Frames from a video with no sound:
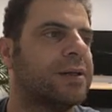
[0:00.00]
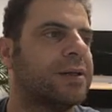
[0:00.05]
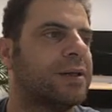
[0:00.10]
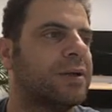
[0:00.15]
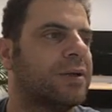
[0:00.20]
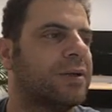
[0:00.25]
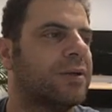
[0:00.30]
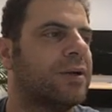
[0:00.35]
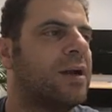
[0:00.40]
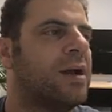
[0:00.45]

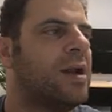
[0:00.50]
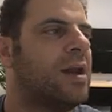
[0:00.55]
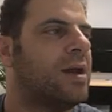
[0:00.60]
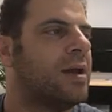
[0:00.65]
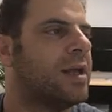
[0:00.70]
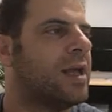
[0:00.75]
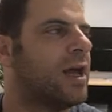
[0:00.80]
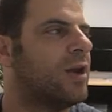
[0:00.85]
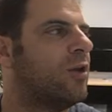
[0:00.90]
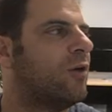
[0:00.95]
So
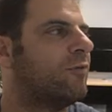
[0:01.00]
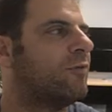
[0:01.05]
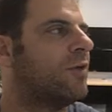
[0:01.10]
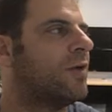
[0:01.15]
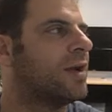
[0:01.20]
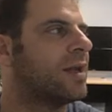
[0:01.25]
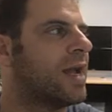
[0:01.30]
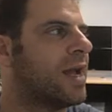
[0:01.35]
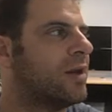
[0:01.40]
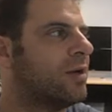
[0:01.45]
yeah, not
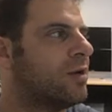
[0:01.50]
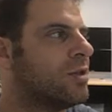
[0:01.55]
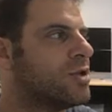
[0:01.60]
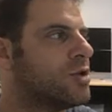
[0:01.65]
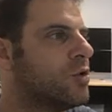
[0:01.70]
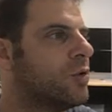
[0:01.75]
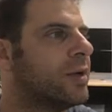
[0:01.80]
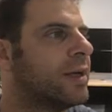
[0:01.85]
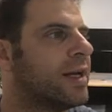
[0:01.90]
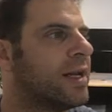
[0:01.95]
very keen on
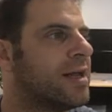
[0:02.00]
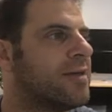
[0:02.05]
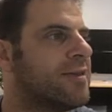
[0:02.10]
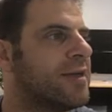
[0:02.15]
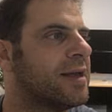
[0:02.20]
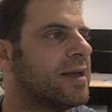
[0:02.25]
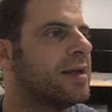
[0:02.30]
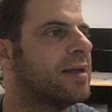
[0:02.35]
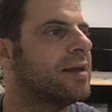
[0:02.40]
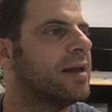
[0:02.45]
shorting
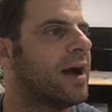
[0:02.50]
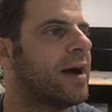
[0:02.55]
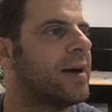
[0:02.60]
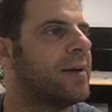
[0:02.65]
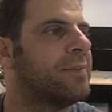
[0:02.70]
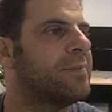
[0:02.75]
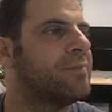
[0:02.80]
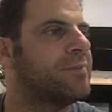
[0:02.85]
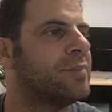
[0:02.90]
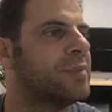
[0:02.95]
anything
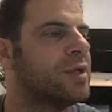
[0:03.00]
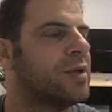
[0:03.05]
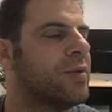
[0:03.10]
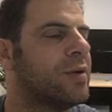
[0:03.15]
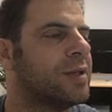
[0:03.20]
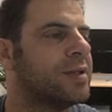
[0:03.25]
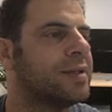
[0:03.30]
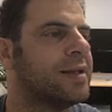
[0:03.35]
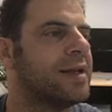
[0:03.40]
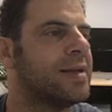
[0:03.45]

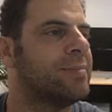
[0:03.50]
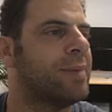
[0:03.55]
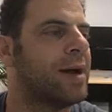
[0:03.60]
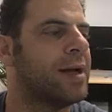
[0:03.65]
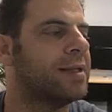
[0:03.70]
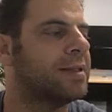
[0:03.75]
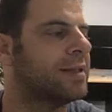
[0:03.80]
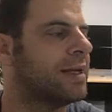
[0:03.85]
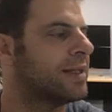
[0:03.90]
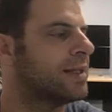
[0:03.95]
USD
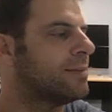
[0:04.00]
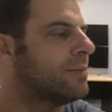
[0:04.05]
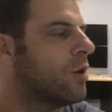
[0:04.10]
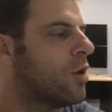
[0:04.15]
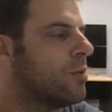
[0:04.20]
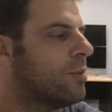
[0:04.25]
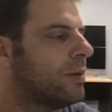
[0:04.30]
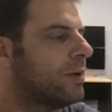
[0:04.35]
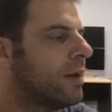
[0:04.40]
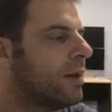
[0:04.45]
based at the
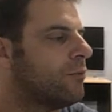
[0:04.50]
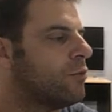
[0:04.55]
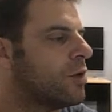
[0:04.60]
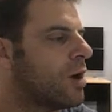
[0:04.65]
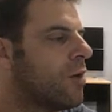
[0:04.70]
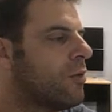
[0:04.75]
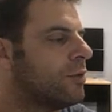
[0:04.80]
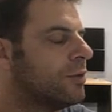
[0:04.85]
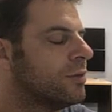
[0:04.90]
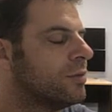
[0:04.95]
moment. And
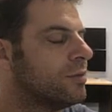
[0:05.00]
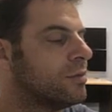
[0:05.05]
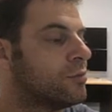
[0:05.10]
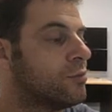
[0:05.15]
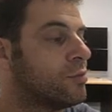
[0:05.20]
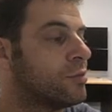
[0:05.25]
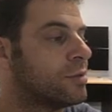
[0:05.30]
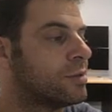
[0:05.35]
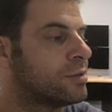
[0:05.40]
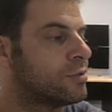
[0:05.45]

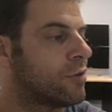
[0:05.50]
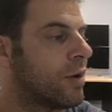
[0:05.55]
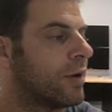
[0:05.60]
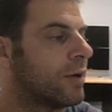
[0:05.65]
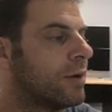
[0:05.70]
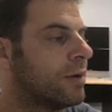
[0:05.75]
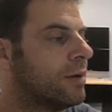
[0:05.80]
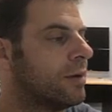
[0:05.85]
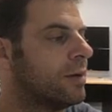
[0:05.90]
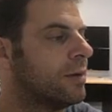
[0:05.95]
we'll
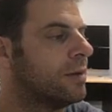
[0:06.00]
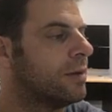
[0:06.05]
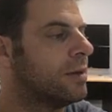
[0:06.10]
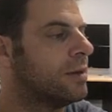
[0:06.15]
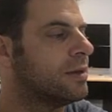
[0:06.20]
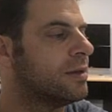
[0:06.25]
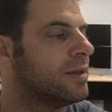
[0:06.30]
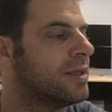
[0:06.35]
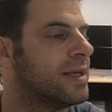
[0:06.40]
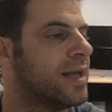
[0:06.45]
straight
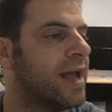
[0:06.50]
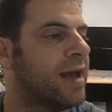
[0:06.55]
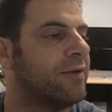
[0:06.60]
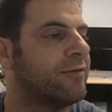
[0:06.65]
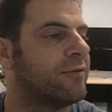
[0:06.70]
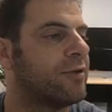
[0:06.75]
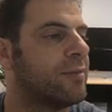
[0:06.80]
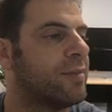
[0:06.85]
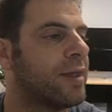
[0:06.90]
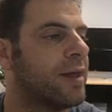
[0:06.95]
into the yen
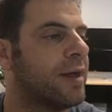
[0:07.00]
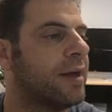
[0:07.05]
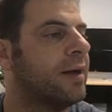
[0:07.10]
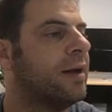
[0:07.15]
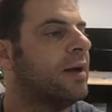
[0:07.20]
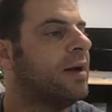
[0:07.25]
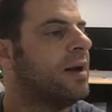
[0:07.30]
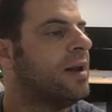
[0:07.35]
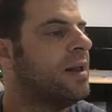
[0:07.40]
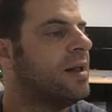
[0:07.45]
from there.
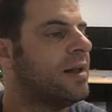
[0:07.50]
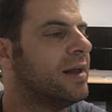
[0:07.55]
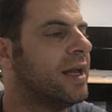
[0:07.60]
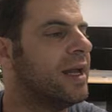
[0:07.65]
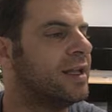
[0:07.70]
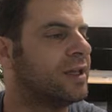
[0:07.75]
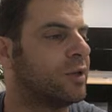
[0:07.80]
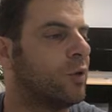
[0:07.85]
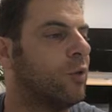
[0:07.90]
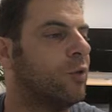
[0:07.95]

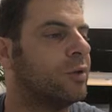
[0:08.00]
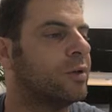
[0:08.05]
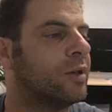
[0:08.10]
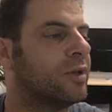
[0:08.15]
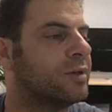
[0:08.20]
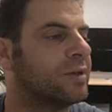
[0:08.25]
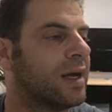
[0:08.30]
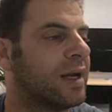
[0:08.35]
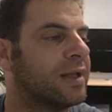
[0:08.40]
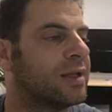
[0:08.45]
It's
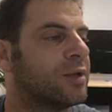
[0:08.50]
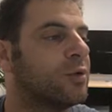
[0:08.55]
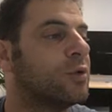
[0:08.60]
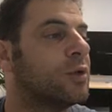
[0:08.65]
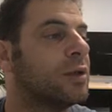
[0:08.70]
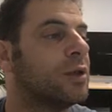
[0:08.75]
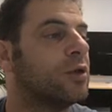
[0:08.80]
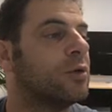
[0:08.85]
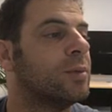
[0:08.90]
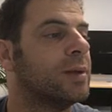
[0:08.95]
also starting to look
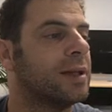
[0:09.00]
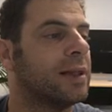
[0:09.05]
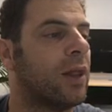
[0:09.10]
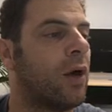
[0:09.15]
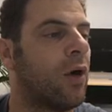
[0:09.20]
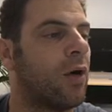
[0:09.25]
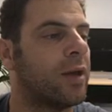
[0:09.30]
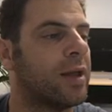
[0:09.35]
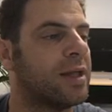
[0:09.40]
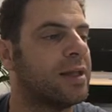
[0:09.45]
a little bit
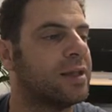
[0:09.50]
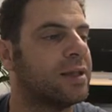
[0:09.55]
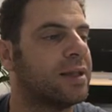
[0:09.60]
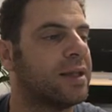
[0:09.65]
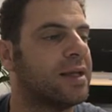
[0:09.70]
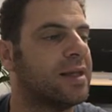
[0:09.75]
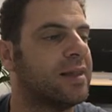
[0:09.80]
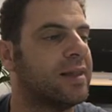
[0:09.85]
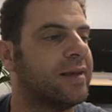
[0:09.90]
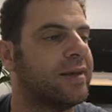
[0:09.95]
long. You can
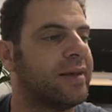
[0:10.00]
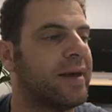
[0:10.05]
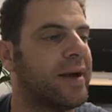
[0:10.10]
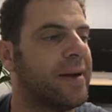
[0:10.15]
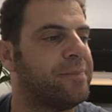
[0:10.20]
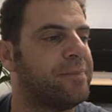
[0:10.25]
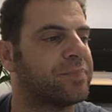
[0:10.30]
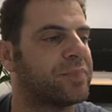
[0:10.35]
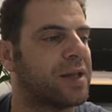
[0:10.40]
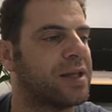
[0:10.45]
see that
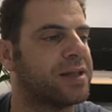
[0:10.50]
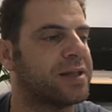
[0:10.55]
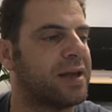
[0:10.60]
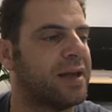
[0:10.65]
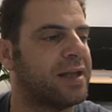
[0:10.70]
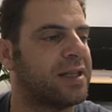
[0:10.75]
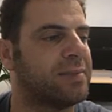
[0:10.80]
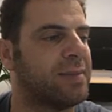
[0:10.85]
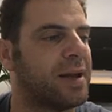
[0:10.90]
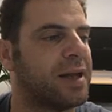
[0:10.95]
it's
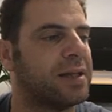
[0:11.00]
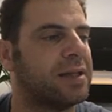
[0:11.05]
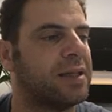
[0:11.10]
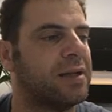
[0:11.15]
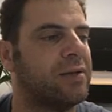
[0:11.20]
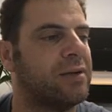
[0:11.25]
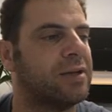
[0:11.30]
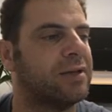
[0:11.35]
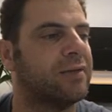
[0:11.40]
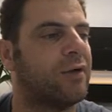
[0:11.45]
starting to make a
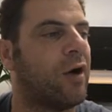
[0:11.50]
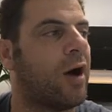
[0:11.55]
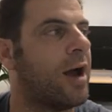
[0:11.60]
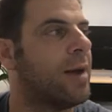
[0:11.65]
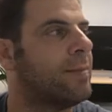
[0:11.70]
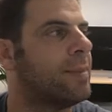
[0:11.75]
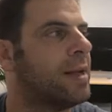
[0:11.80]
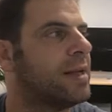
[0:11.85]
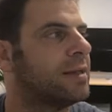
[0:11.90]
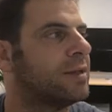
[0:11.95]
series of
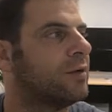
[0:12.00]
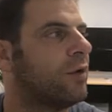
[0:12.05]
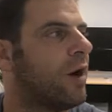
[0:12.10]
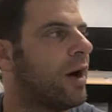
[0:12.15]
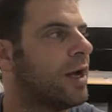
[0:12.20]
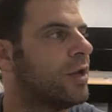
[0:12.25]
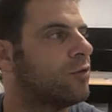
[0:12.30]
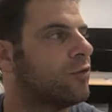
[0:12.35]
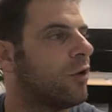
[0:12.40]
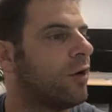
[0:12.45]
higher peaks and
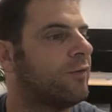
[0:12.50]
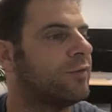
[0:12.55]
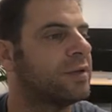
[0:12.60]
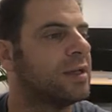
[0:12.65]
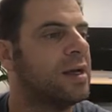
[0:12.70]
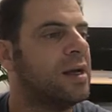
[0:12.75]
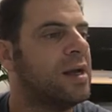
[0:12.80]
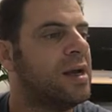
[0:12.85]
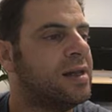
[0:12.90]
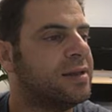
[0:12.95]
higher troughs.
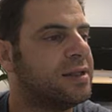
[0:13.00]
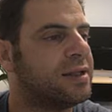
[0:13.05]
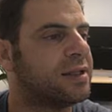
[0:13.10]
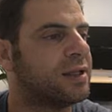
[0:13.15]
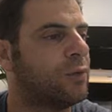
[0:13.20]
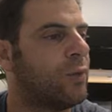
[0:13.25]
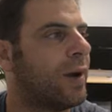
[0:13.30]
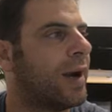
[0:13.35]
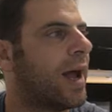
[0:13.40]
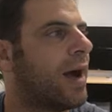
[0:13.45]
This is
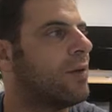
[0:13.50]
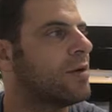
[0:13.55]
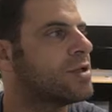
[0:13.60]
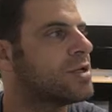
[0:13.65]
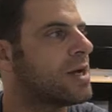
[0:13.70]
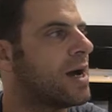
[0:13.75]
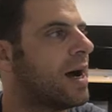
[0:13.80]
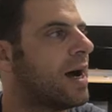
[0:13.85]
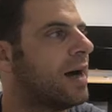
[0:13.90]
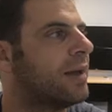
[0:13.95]
a 1 hour
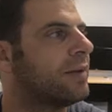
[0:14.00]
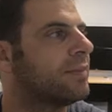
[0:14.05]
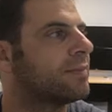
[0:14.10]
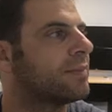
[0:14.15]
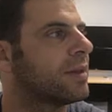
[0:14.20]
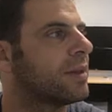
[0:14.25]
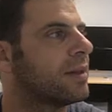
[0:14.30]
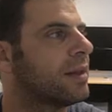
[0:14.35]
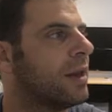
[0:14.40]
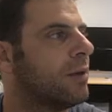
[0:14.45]
chart.
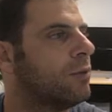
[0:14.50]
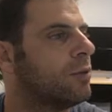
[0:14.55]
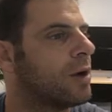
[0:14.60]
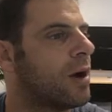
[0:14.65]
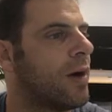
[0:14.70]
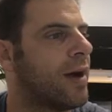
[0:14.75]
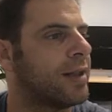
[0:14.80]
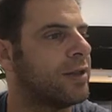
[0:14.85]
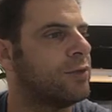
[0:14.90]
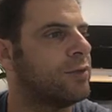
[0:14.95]
Yeah, we'll
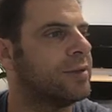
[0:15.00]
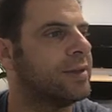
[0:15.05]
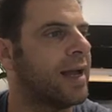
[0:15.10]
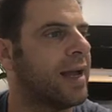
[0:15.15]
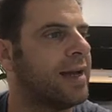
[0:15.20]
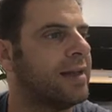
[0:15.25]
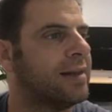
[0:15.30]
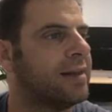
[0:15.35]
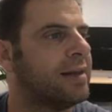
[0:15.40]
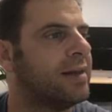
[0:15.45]
go out to a
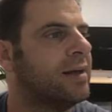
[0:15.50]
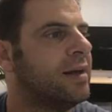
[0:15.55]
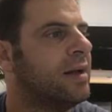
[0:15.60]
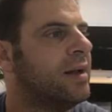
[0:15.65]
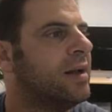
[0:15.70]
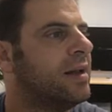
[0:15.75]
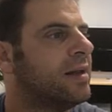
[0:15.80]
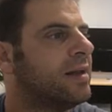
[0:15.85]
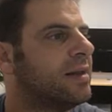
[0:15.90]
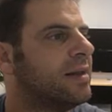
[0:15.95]
daily.
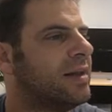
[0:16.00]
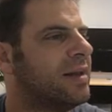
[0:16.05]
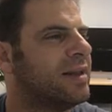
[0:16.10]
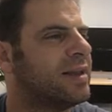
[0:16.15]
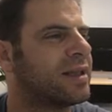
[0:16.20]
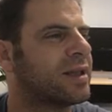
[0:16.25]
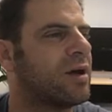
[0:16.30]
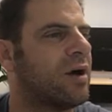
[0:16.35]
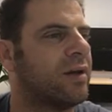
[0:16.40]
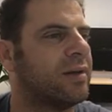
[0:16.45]

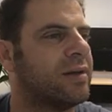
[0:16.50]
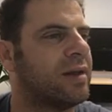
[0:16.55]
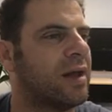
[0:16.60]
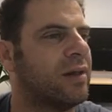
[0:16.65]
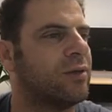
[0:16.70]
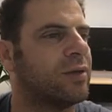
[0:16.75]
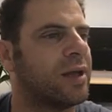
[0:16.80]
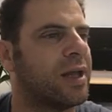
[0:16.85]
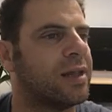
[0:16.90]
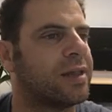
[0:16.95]
It's got, yeah,
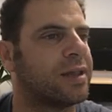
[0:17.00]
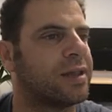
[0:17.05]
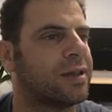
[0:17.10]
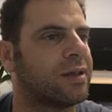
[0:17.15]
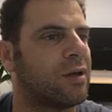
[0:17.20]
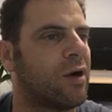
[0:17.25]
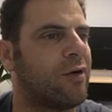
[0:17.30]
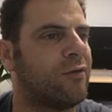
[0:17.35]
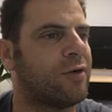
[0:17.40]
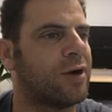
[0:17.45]
look, it's
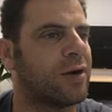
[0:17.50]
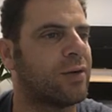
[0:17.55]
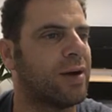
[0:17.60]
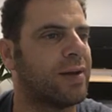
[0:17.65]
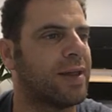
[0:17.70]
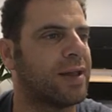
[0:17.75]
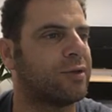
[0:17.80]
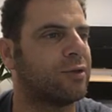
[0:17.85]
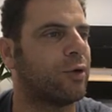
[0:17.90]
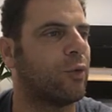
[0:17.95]
hovering around
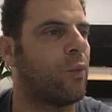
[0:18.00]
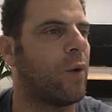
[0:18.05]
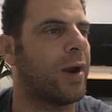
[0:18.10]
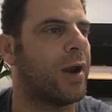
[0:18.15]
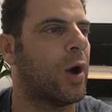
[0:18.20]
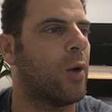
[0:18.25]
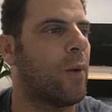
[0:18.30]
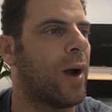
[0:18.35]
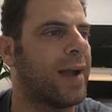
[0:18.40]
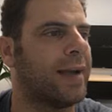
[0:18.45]
that sort of
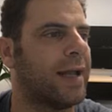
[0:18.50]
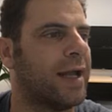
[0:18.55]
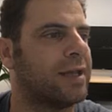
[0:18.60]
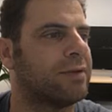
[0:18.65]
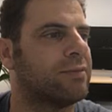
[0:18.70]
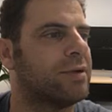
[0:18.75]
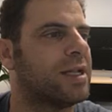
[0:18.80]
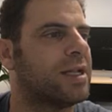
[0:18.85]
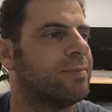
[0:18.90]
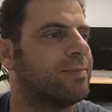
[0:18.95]
108 as
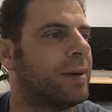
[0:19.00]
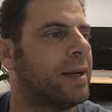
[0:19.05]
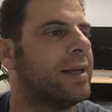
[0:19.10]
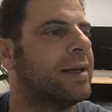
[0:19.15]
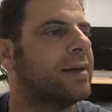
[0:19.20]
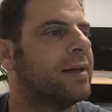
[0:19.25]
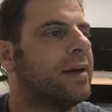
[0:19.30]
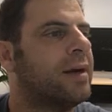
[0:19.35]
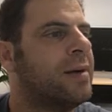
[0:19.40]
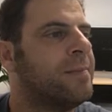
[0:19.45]
we
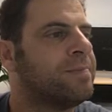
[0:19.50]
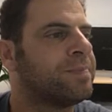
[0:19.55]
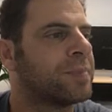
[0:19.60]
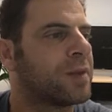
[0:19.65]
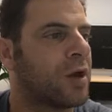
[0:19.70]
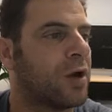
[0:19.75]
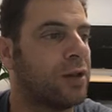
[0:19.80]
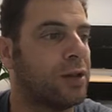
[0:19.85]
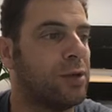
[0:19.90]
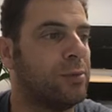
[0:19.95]
speak.
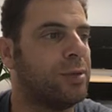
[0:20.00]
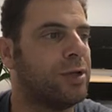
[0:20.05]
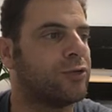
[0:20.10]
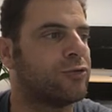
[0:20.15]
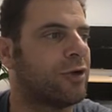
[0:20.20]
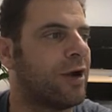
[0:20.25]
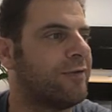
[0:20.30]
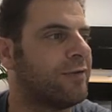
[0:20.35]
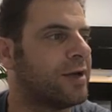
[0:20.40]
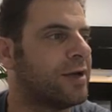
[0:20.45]
Got a little bit of
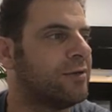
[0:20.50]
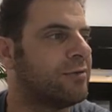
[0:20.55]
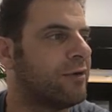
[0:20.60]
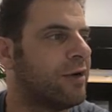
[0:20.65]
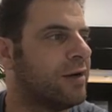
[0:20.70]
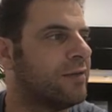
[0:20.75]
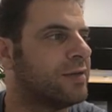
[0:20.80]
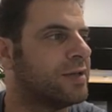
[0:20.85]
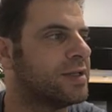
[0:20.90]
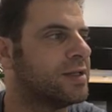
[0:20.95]
traffic in
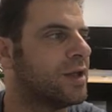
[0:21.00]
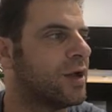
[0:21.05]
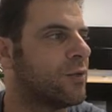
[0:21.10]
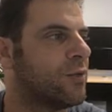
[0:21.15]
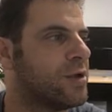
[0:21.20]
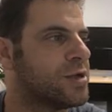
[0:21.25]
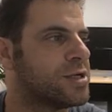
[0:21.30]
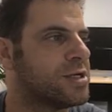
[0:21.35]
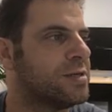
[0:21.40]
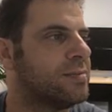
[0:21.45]
front of it. There's no
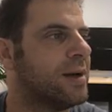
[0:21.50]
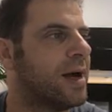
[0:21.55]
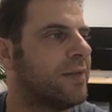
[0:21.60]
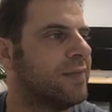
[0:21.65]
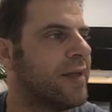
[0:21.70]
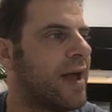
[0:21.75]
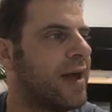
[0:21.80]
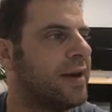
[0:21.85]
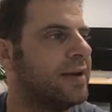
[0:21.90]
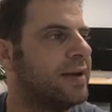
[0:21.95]
question about that.